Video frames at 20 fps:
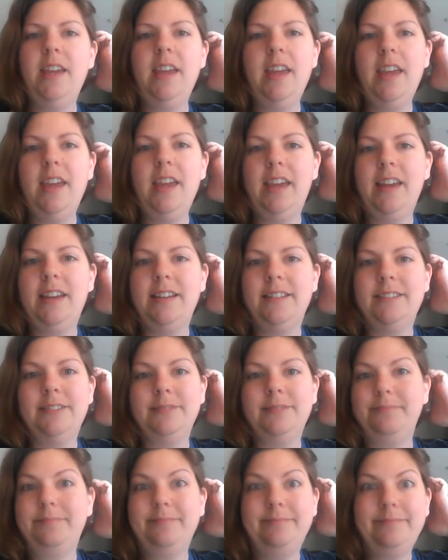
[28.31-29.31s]
and
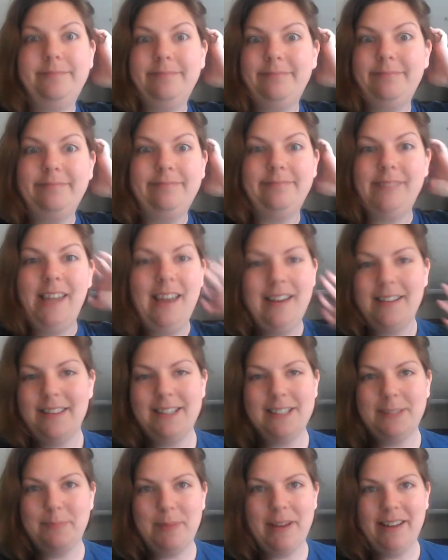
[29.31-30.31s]
yeah,
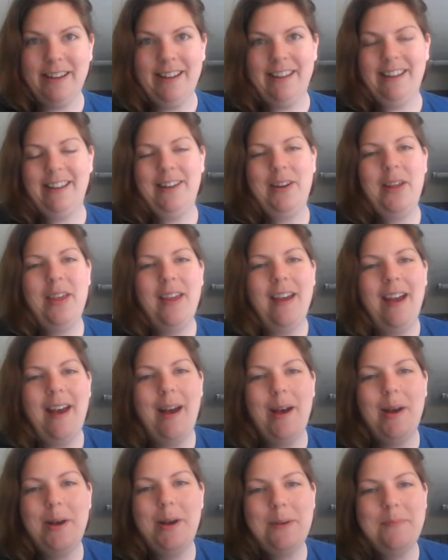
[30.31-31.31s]
that's about it.
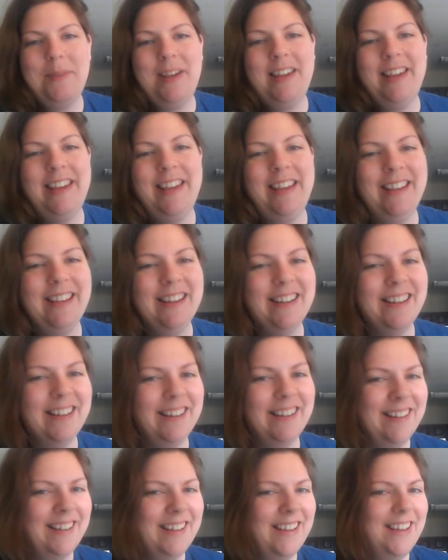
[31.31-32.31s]
Um,
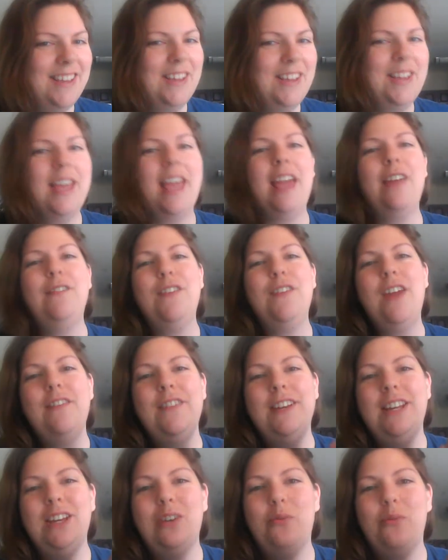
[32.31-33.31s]
if you have
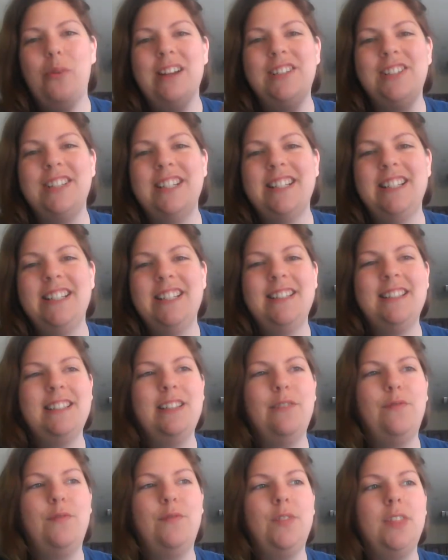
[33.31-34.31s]
any questions,
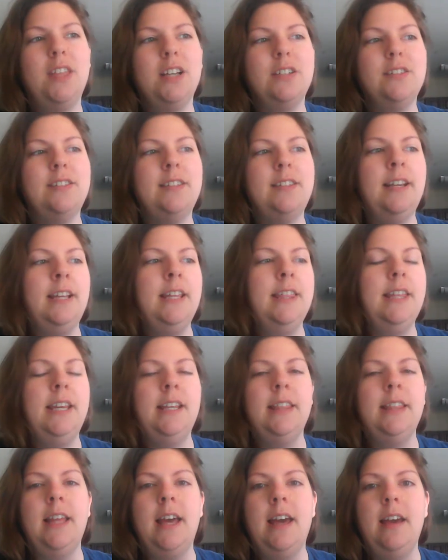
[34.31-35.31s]
if there's
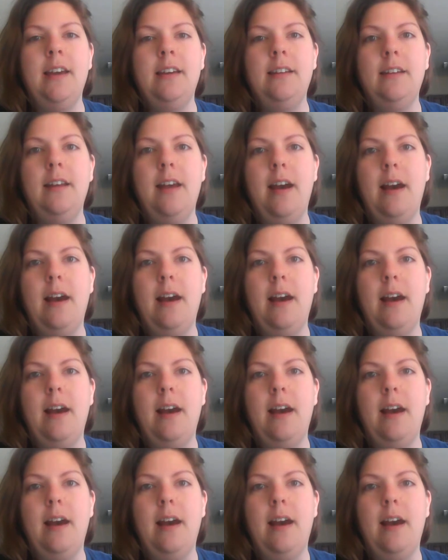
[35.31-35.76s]
anything that